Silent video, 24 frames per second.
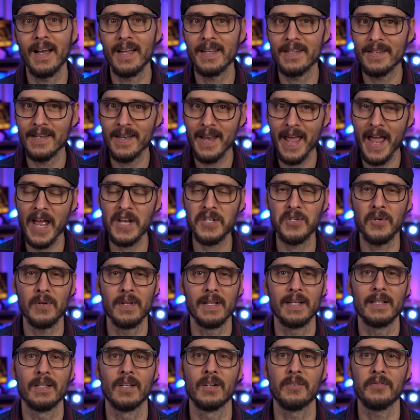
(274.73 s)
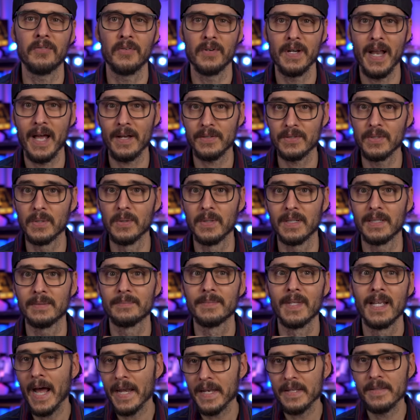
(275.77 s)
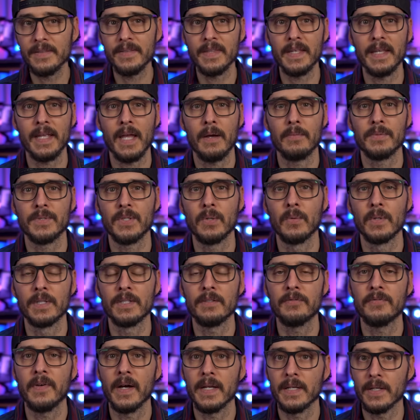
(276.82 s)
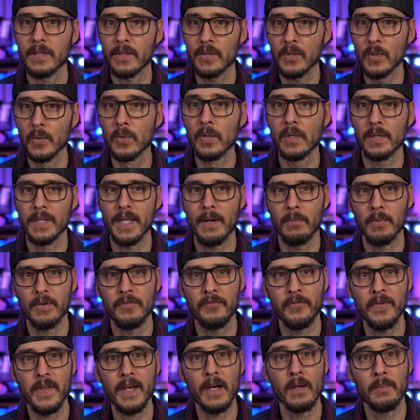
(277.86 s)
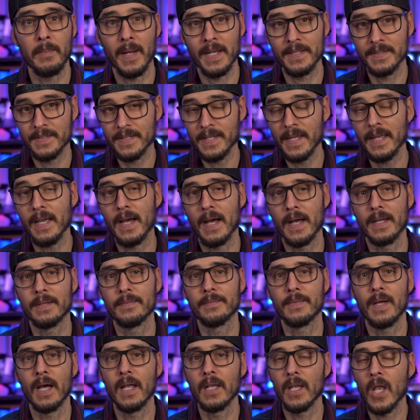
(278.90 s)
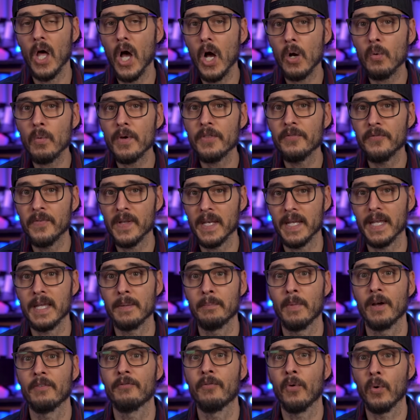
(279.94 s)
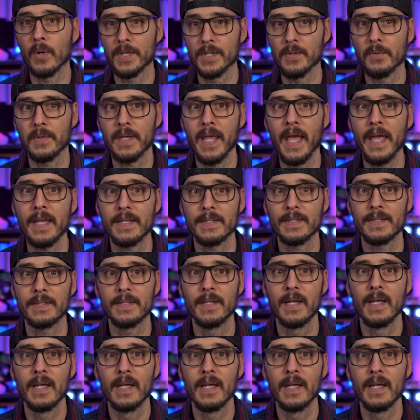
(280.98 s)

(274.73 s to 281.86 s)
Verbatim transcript: I naturally look for Noctua. I didn't think I was going to find a cooler that would fit on my Xeon along with fitting in my 4U case,